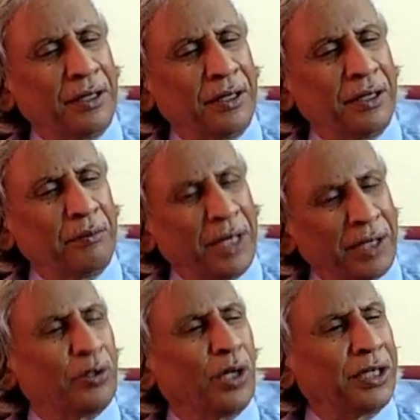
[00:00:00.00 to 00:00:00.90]

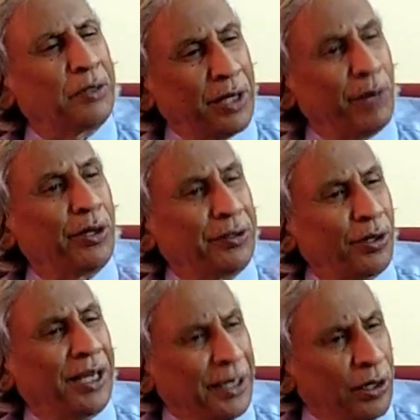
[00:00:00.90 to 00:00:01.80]
based on that we have also
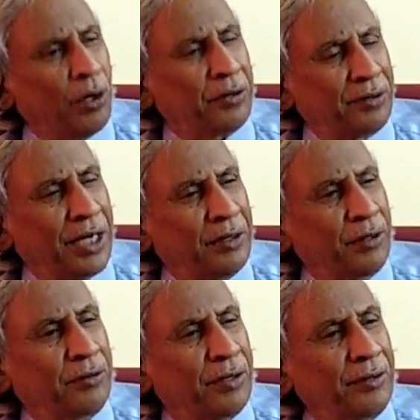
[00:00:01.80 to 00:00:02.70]
endorsed that
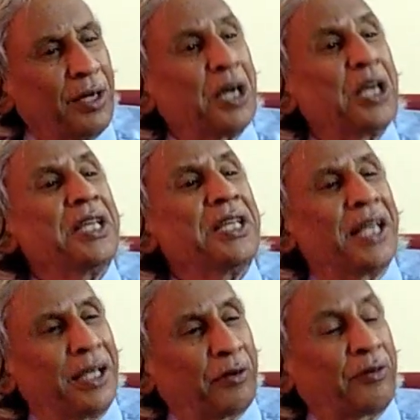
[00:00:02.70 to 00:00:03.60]
this is a clean
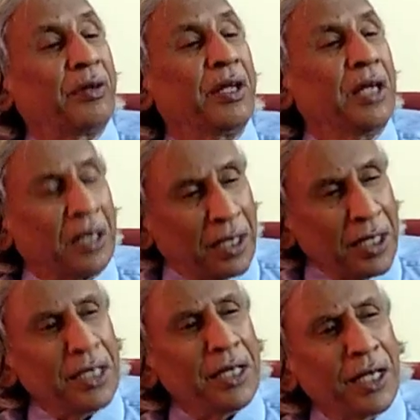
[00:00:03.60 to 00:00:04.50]
air.
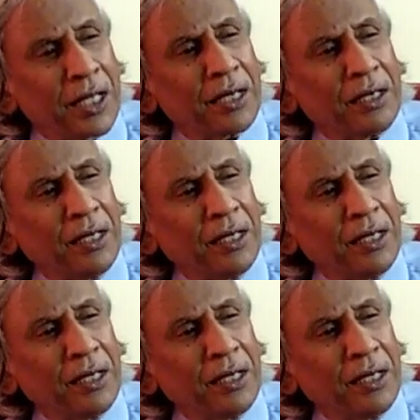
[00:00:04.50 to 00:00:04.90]
Clean air